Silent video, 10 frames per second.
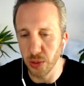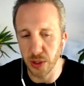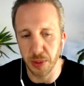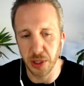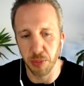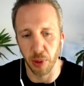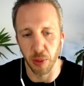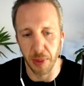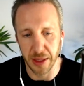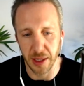especially
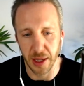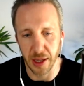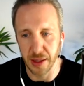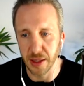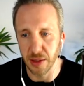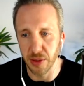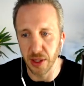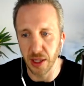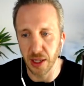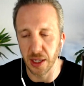programmatic connected
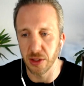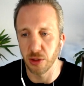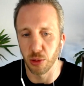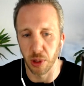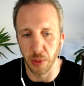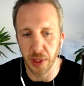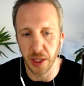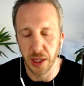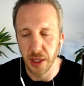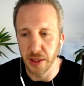TV, and it's growing.